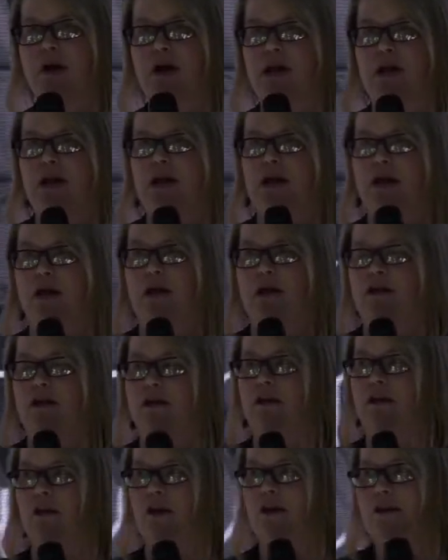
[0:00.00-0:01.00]
money
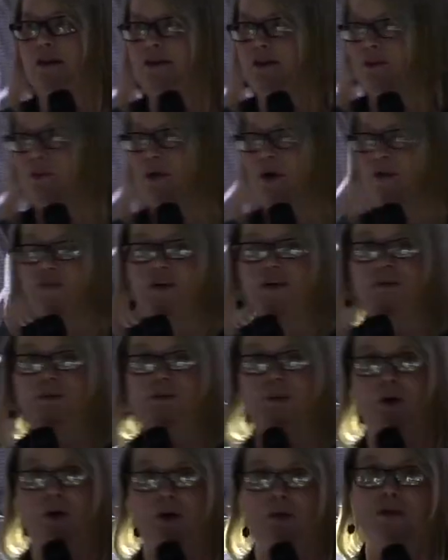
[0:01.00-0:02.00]
and the welfare
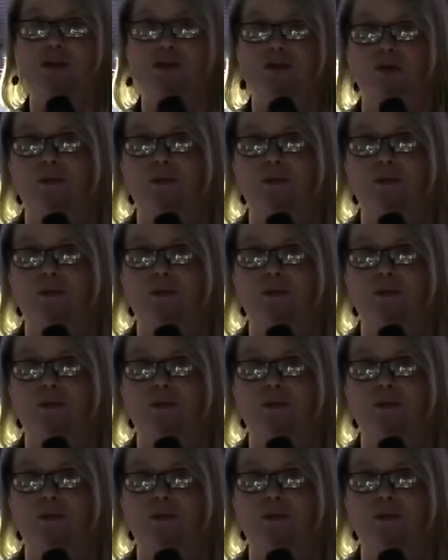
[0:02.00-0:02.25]
department